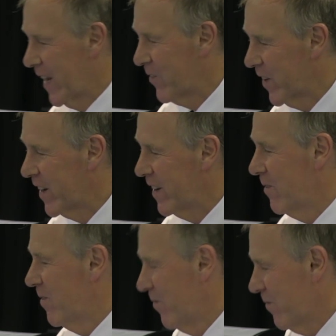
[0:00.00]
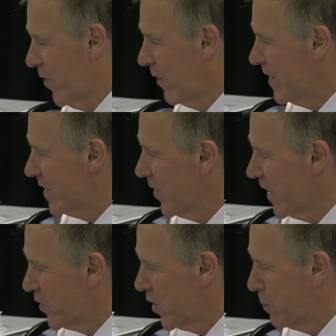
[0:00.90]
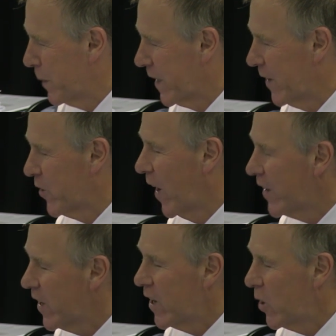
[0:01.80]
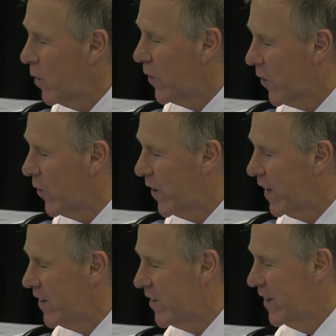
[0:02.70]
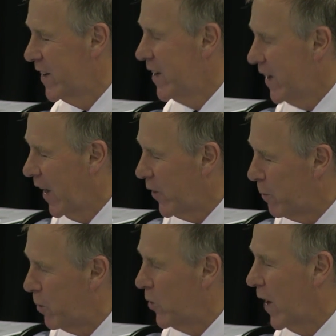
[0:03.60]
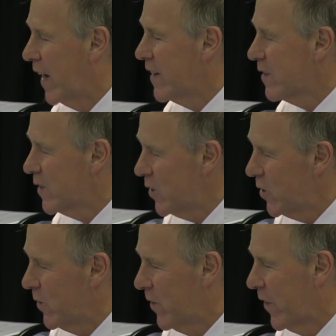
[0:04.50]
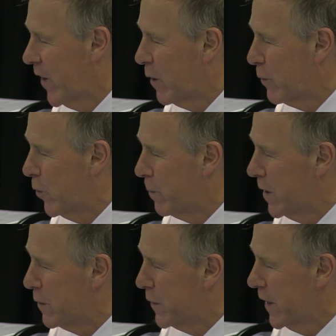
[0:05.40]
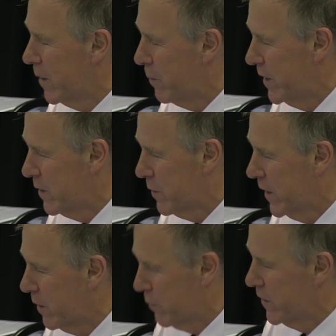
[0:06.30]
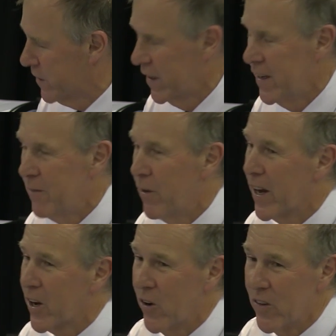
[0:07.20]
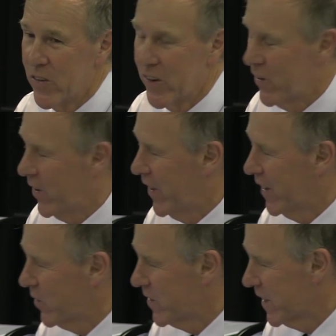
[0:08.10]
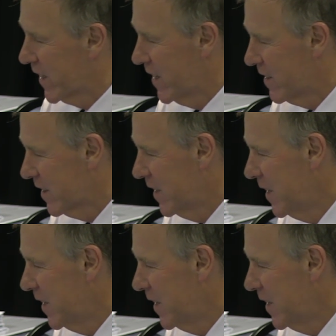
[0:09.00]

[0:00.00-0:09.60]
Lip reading: up, and probably someone else should have picked it up. So I don't know what the red and the blue, I assume that they are formula-fed and breastfed infants, but I can't say whether that was the case.